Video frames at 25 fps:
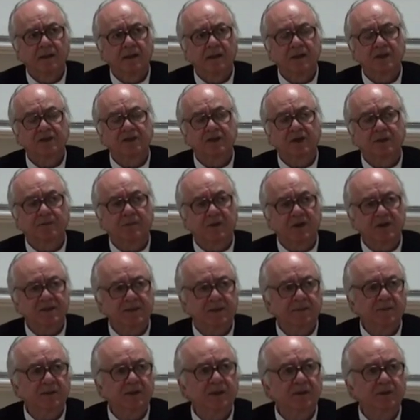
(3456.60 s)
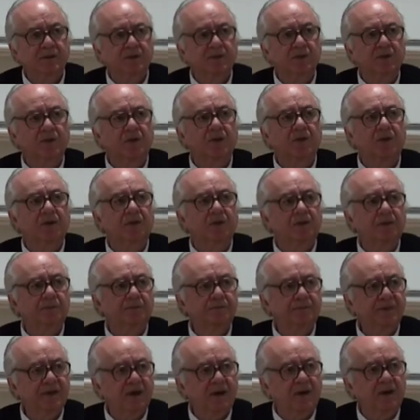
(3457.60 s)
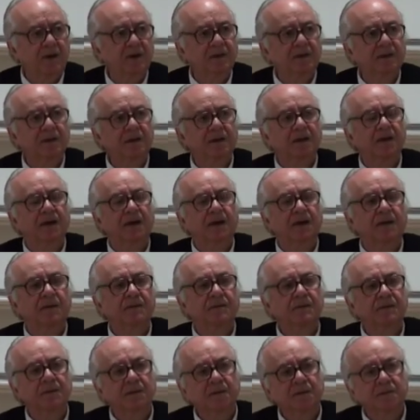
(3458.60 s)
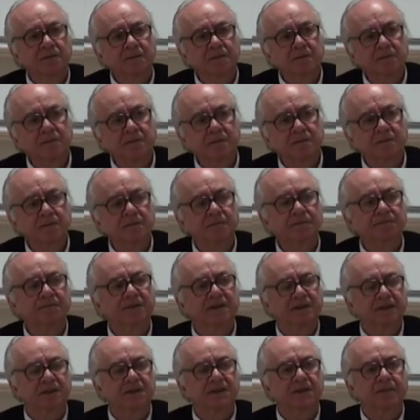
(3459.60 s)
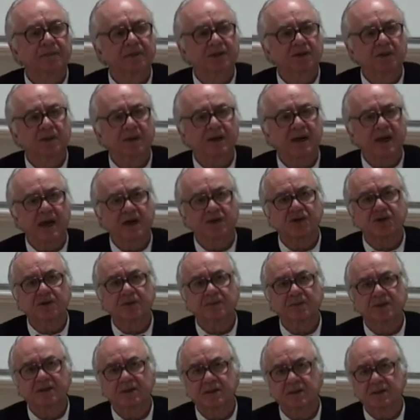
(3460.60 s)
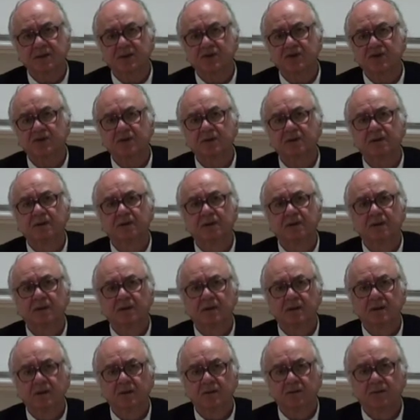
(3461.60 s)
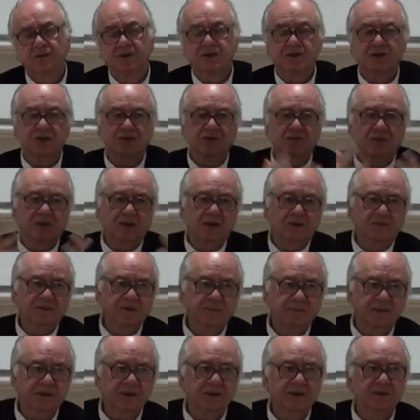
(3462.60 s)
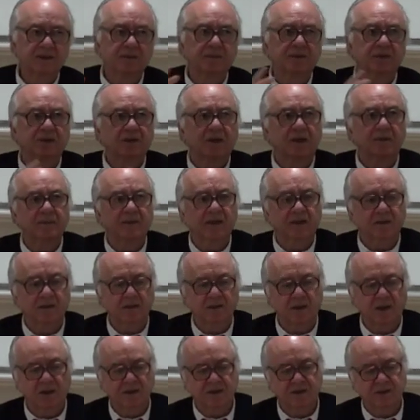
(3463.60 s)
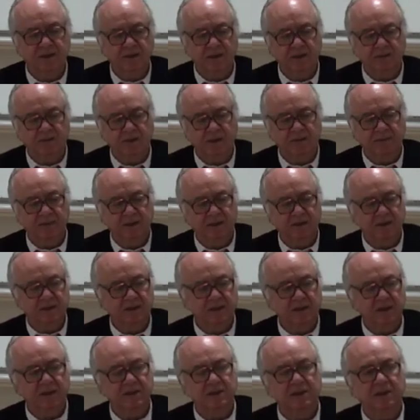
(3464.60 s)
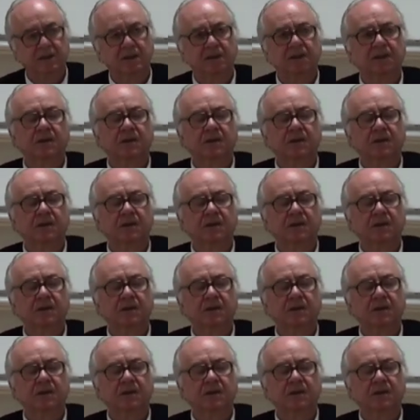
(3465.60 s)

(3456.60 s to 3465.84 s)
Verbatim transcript: Is it possible to go beyond participatory action research, which is one of the participatory methodologies that we have been discussing?